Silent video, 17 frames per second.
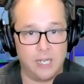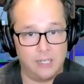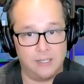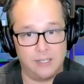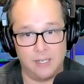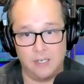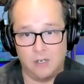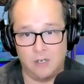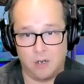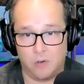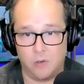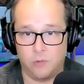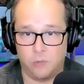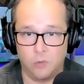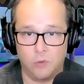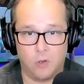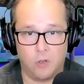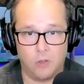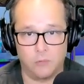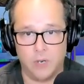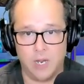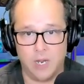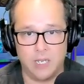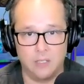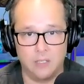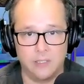It did go through all the
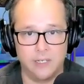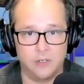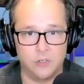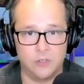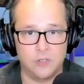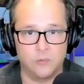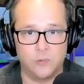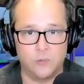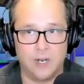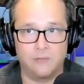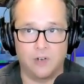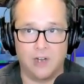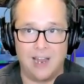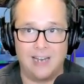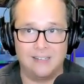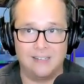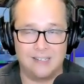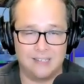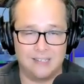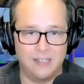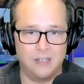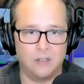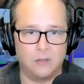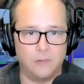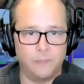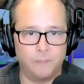regulators and whatever, and
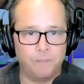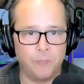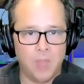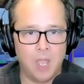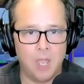still